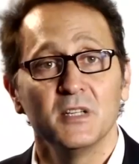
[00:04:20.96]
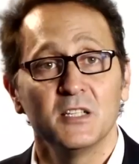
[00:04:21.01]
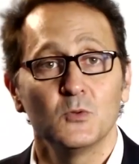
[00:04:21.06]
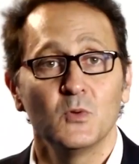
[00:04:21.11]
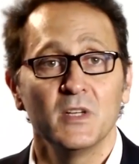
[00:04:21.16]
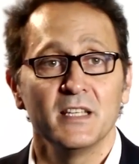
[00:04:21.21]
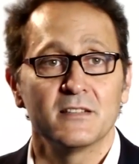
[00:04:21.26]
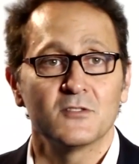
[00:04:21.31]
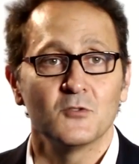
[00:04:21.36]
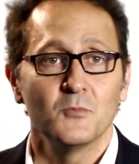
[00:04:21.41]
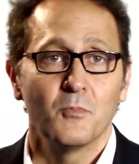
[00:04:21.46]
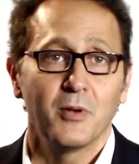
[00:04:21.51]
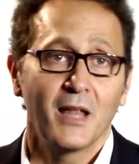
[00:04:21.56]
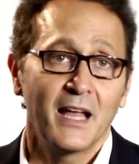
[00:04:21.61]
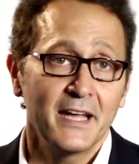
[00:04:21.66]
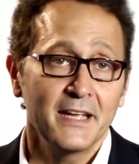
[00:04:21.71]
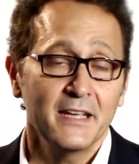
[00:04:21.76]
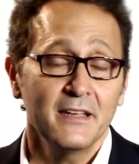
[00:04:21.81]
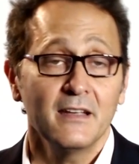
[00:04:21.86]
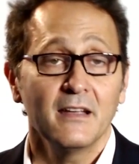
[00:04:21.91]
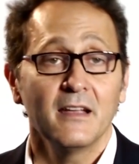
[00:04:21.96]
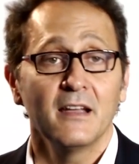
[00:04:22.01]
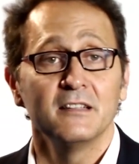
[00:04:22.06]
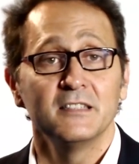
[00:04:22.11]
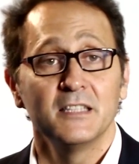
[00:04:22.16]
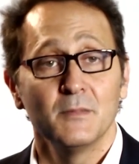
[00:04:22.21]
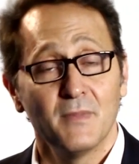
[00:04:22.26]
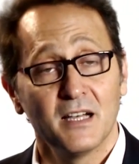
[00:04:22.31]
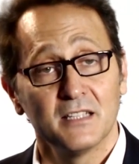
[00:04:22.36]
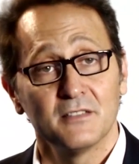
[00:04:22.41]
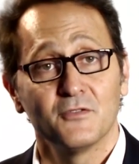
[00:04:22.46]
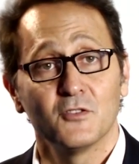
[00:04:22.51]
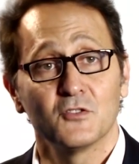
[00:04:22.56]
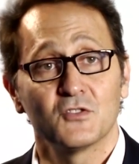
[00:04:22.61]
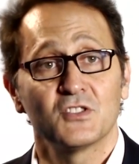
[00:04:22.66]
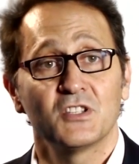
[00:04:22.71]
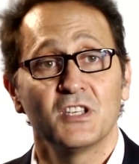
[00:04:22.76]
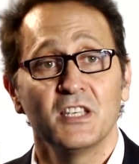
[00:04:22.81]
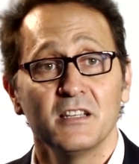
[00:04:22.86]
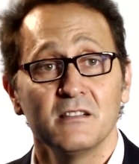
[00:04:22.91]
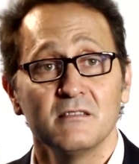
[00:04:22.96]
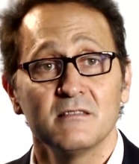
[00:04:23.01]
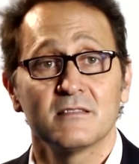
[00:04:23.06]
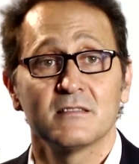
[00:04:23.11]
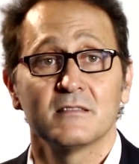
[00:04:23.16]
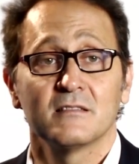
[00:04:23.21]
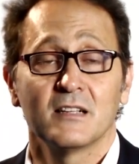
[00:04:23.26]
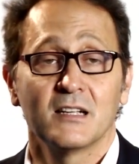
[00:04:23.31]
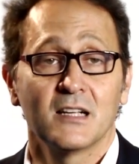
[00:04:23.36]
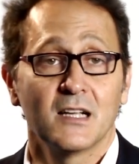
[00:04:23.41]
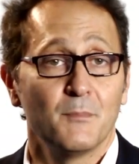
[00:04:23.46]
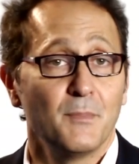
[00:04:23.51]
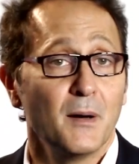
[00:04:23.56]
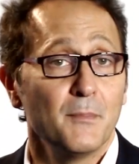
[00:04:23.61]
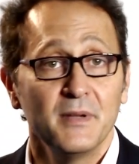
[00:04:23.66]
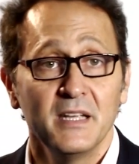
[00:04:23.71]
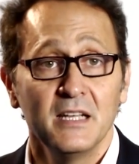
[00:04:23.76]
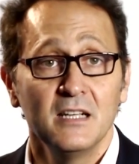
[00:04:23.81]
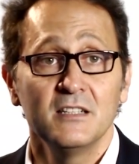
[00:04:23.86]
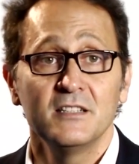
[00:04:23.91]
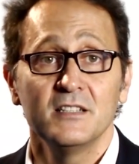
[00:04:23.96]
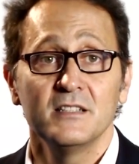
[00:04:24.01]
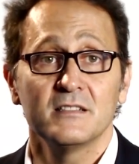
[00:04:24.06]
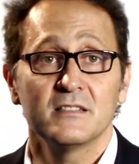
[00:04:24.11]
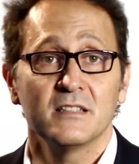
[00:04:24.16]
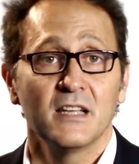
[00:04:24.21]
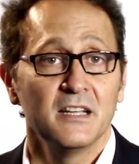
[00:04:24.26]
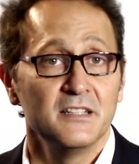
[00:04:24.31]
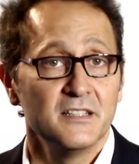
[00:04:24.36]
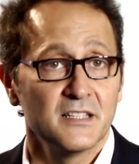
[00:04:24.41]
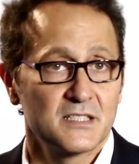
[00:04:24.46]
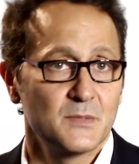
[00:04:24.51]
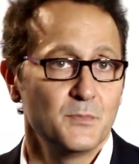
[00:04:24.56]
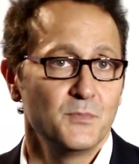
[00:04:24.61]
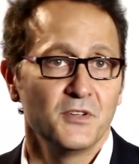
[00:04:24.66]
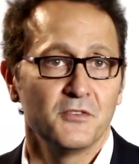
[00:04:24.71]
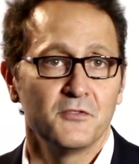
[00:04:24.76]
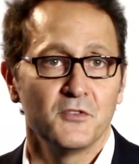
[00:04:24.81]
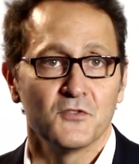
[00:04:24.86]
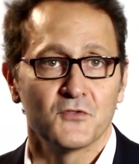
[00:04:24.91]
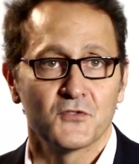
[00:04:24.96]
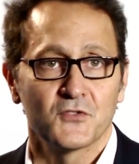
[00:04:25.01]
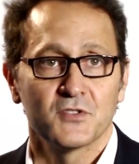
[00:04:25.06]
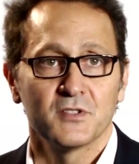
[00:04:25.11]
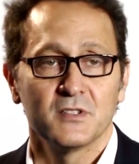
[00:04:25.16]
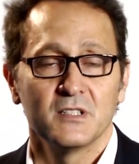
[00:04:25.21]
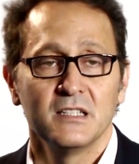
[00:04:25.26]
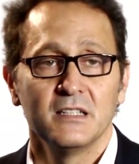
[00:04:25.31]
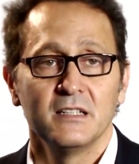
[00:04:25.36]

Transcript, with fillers: between supply and demand for skills, capabilities and experience.